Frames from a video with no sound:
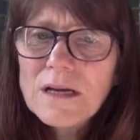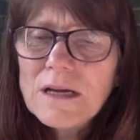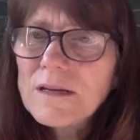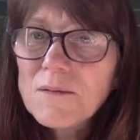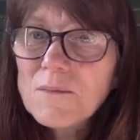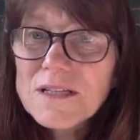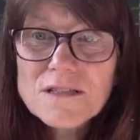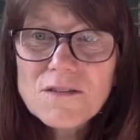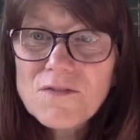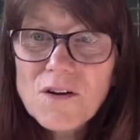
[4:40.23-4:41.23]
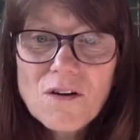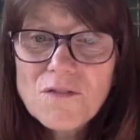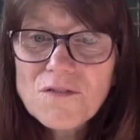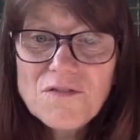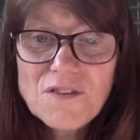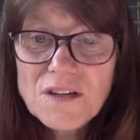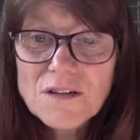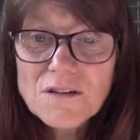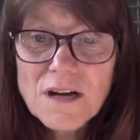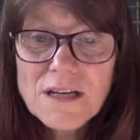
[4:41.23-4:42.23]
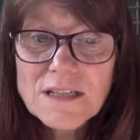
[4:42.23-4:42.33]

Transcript: in the midst of all the fear and